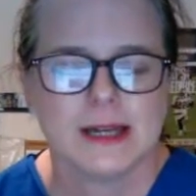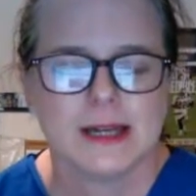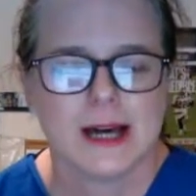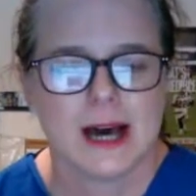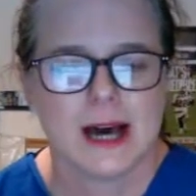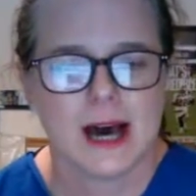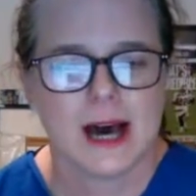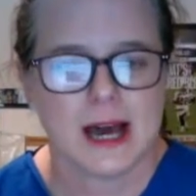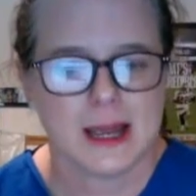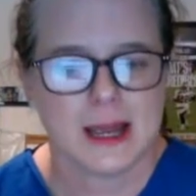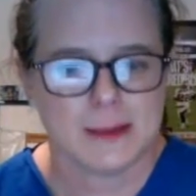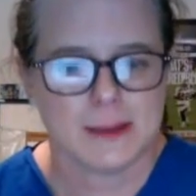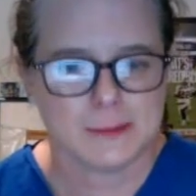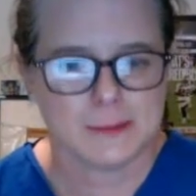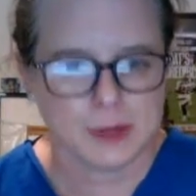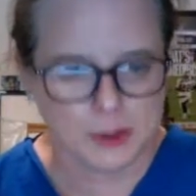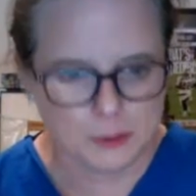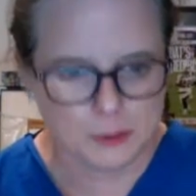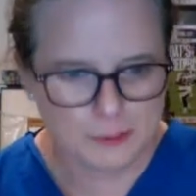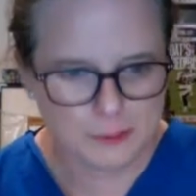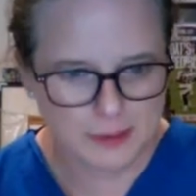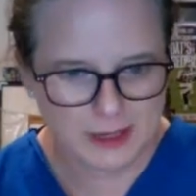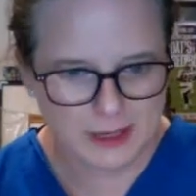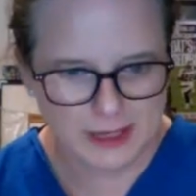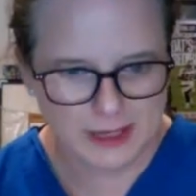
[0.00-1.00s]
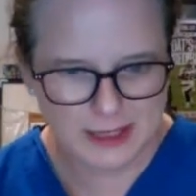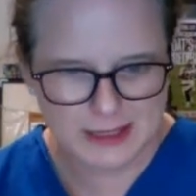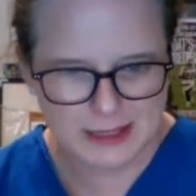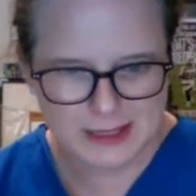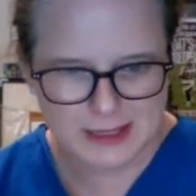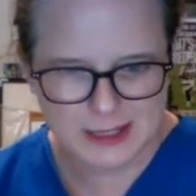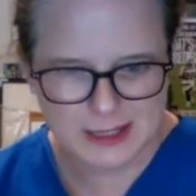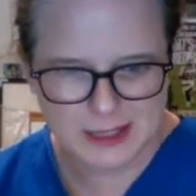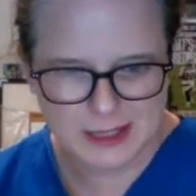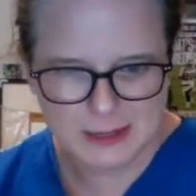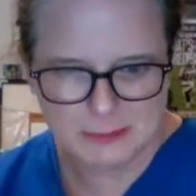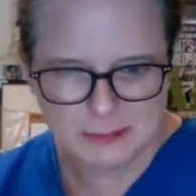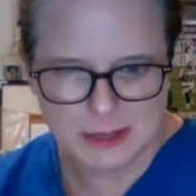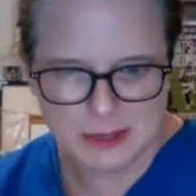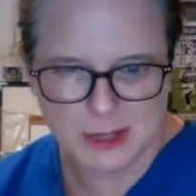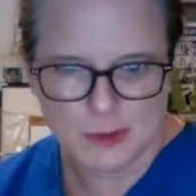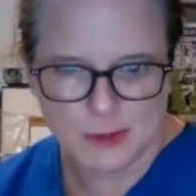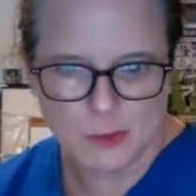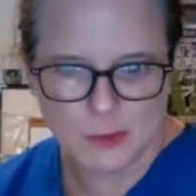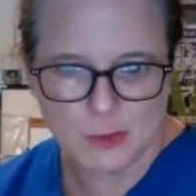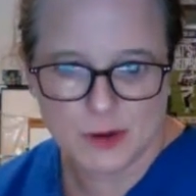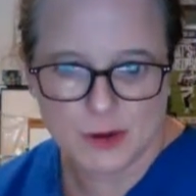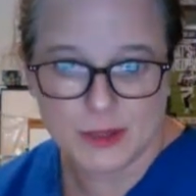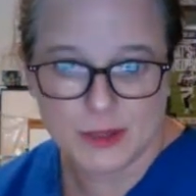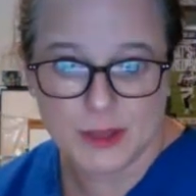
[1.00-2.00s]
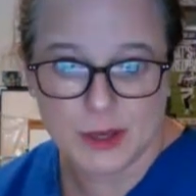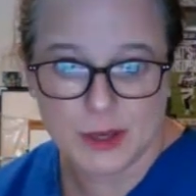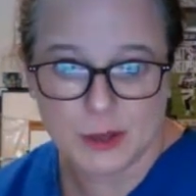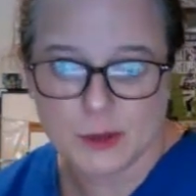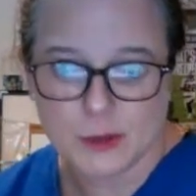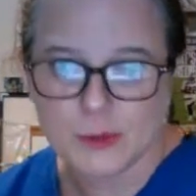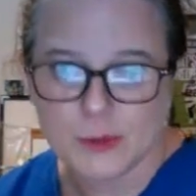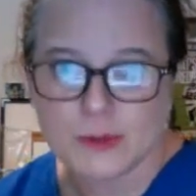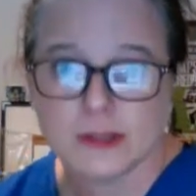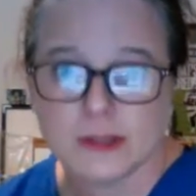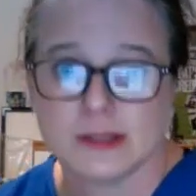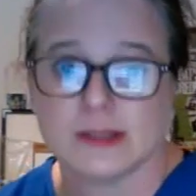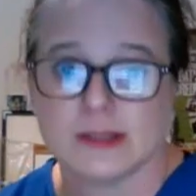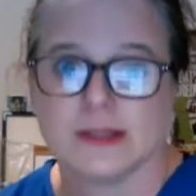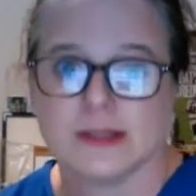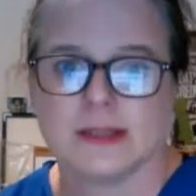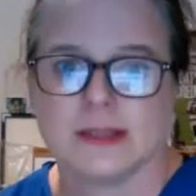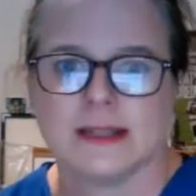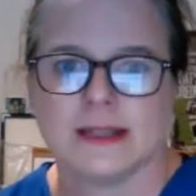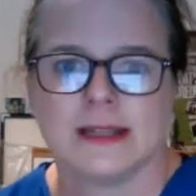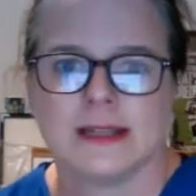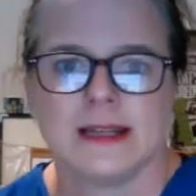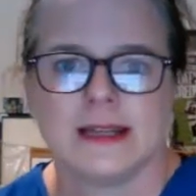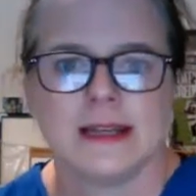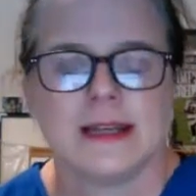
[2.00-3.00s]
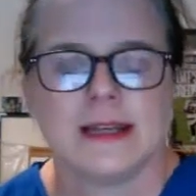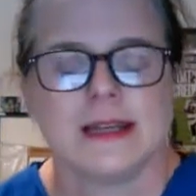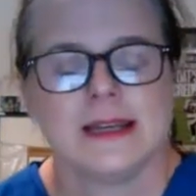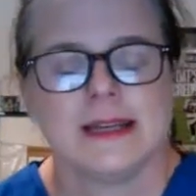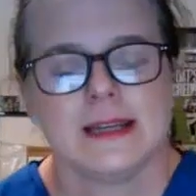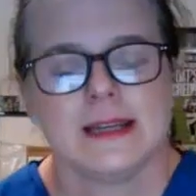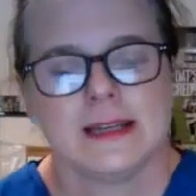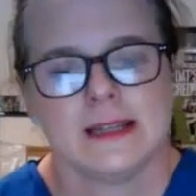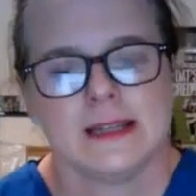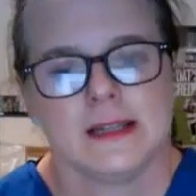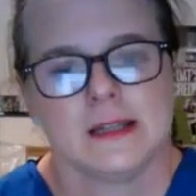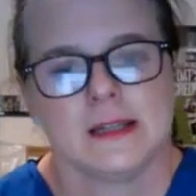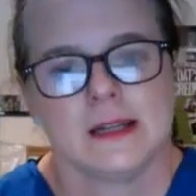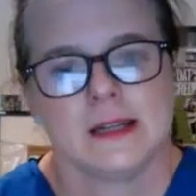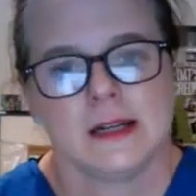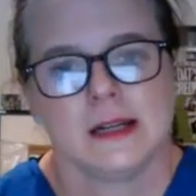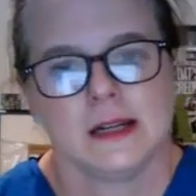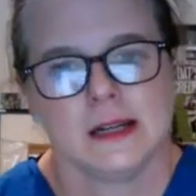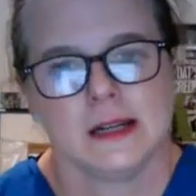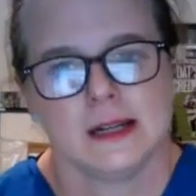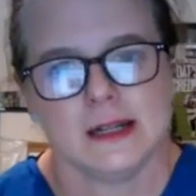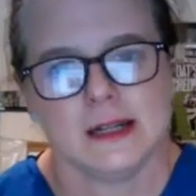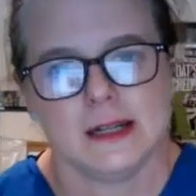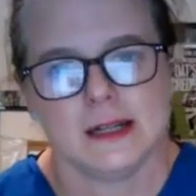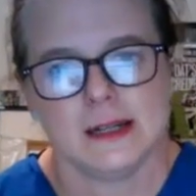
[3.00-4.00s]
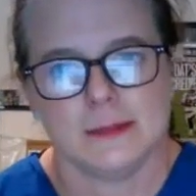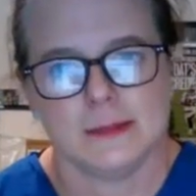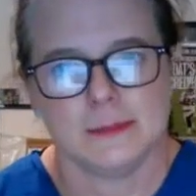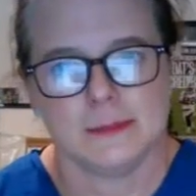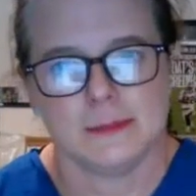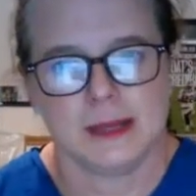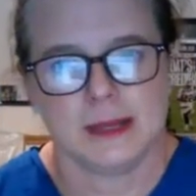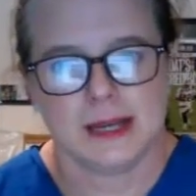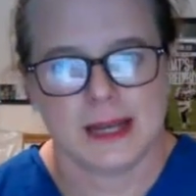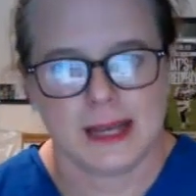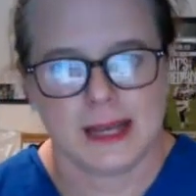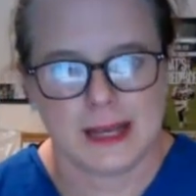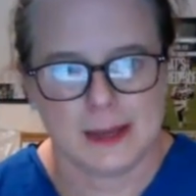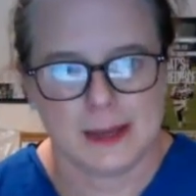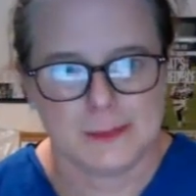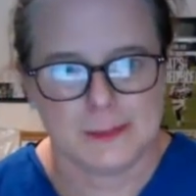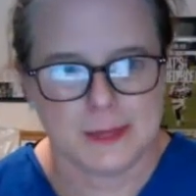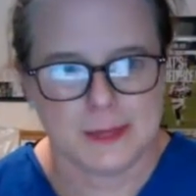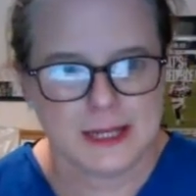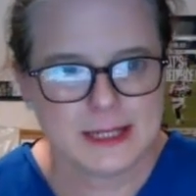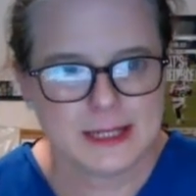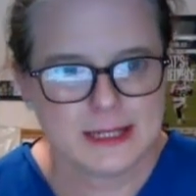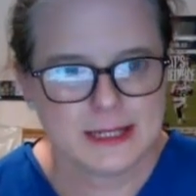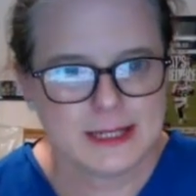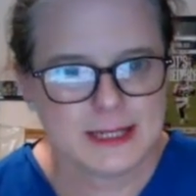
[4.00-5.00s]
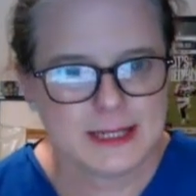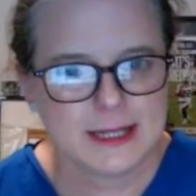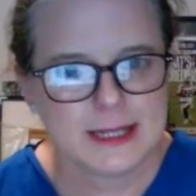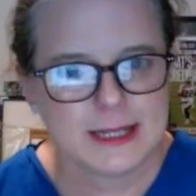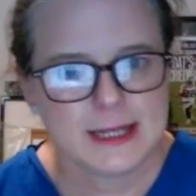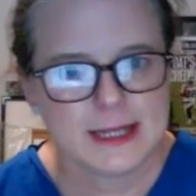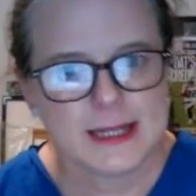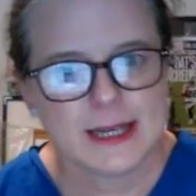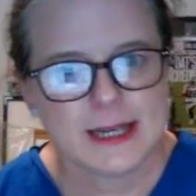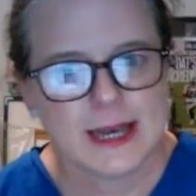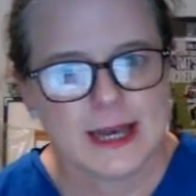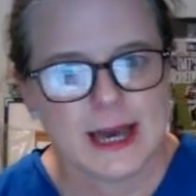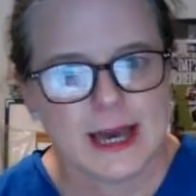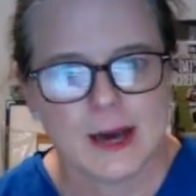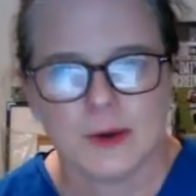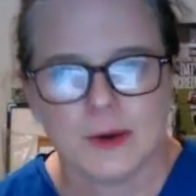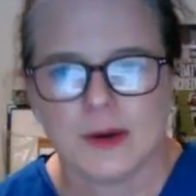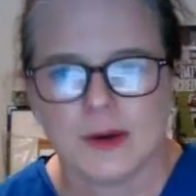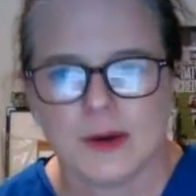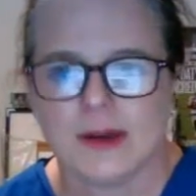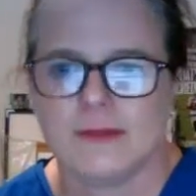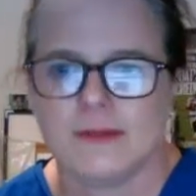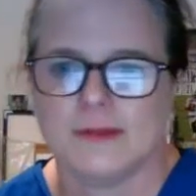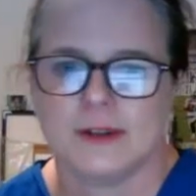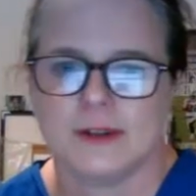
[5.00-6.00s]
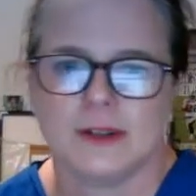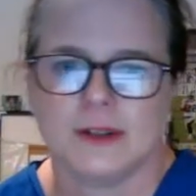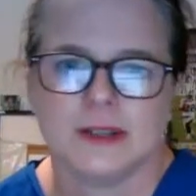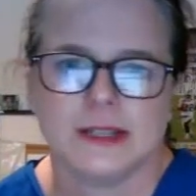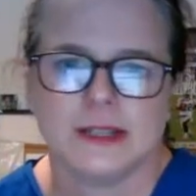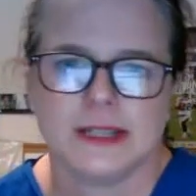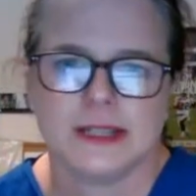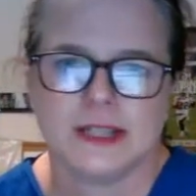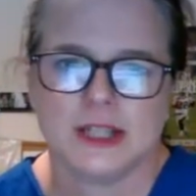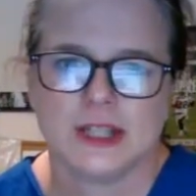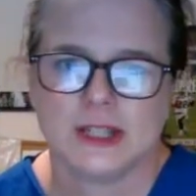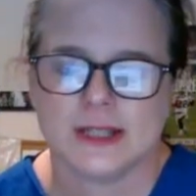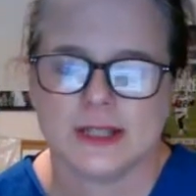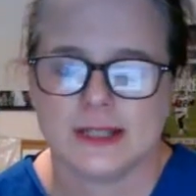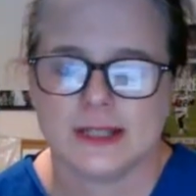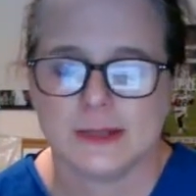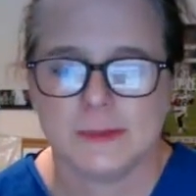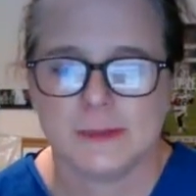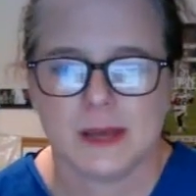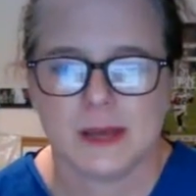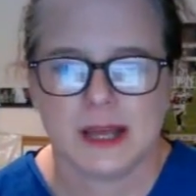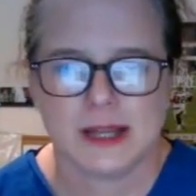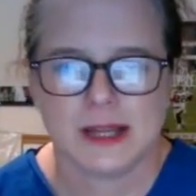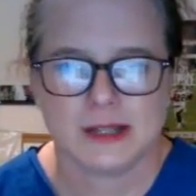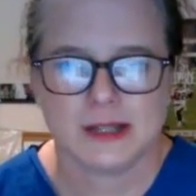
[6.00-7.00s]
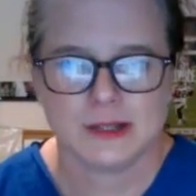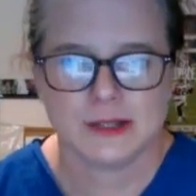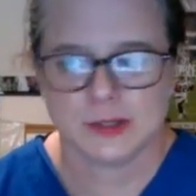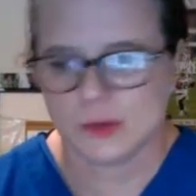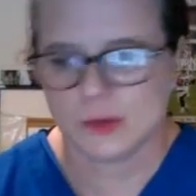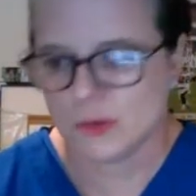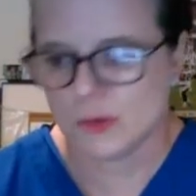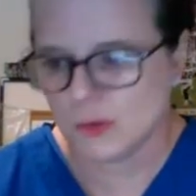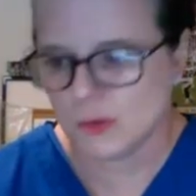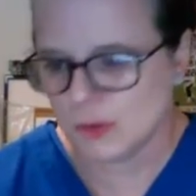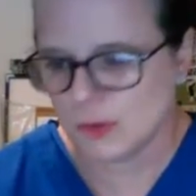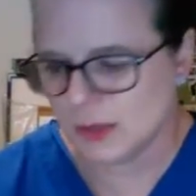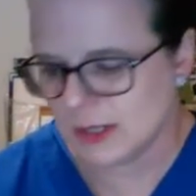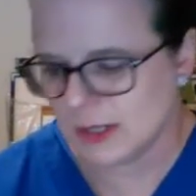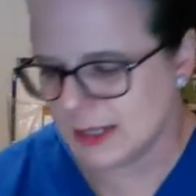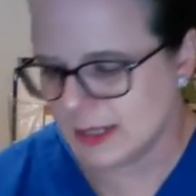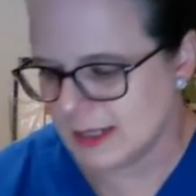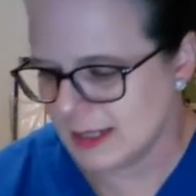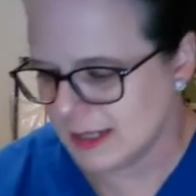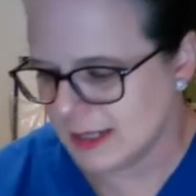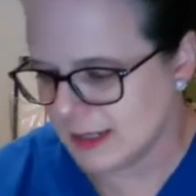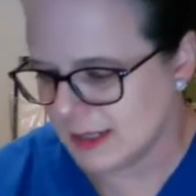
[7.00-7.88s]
I am hoping it's going to be North Oaks in Hammond. However, it just depends on